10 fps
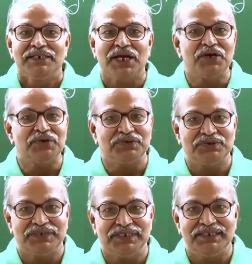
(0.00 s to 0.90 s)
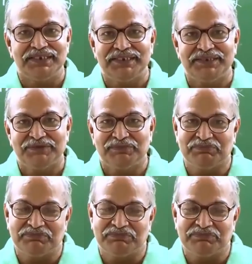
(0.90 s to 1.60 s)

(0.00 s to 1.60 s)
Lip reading: Now, the